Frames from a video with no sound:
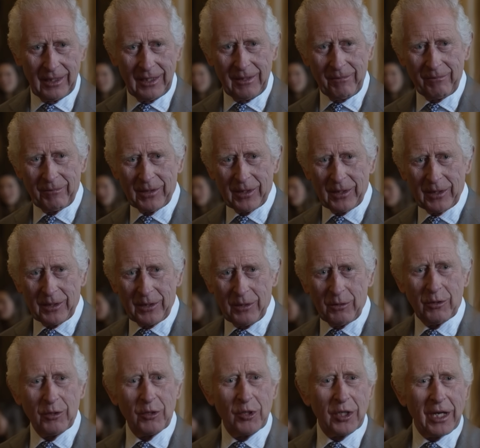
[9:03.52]
the
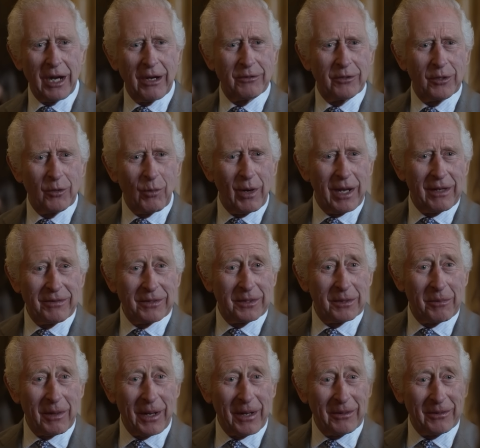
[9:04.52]

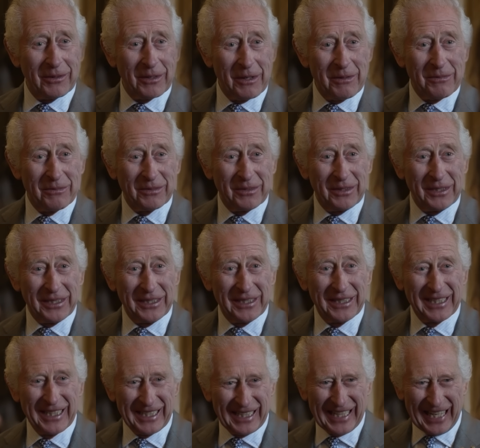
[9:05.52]
less well off,
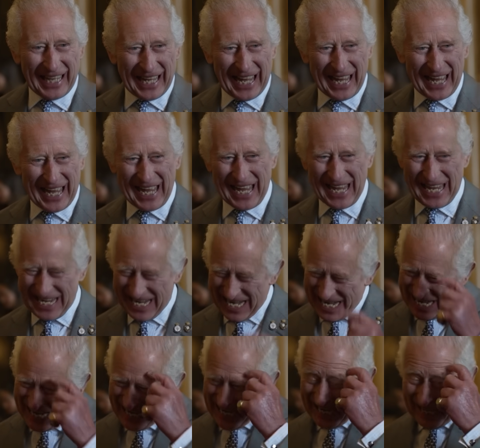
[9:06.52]
and you
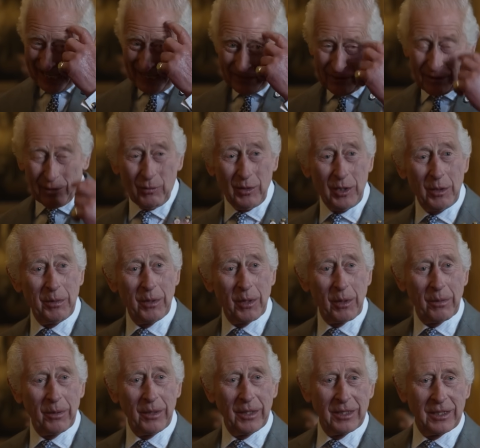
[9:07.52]
know, lots of these
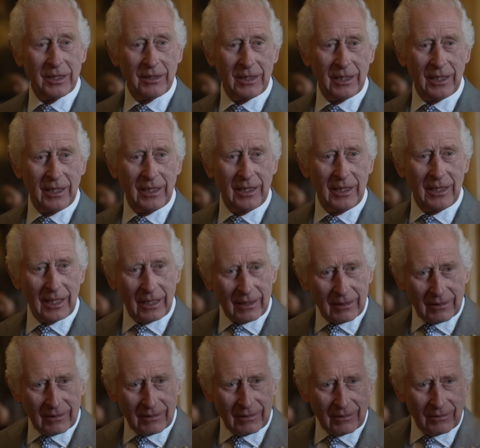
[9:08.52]
things he's done over
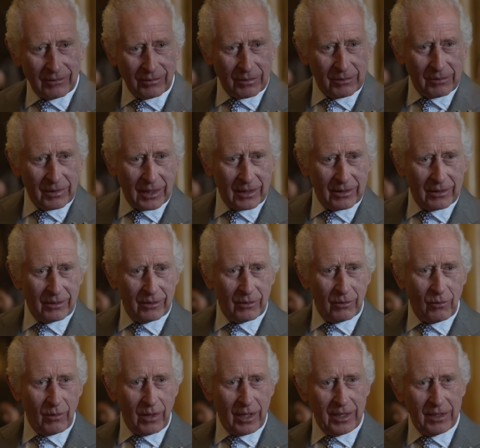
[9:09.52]

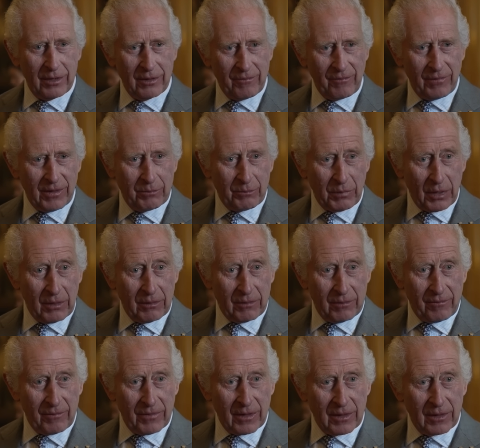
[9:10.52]
mostly
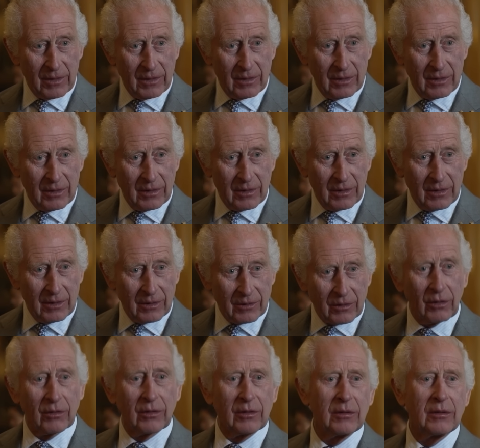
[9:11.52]
unheralded
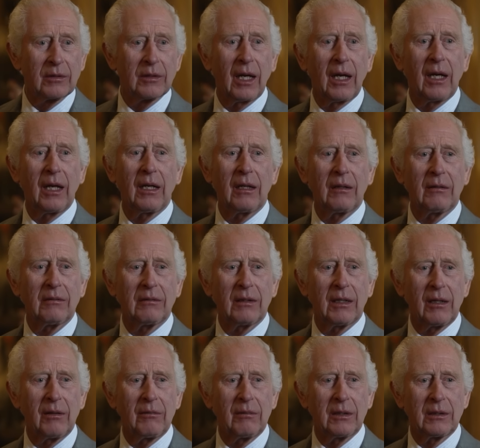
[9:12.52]
and you would unheard
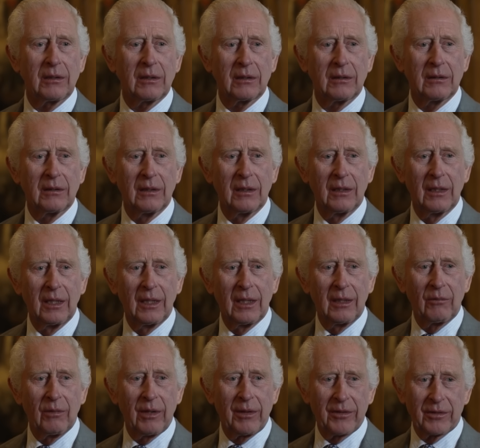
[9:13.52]
of. You know,
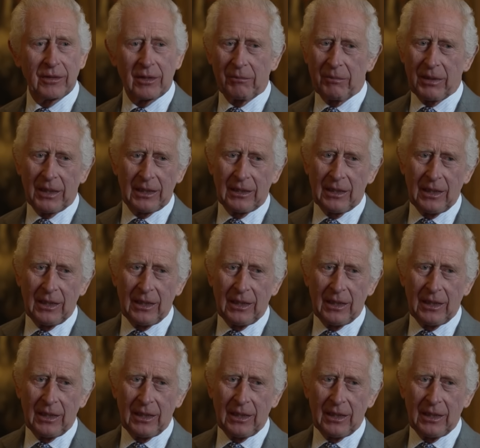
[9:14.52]
and he would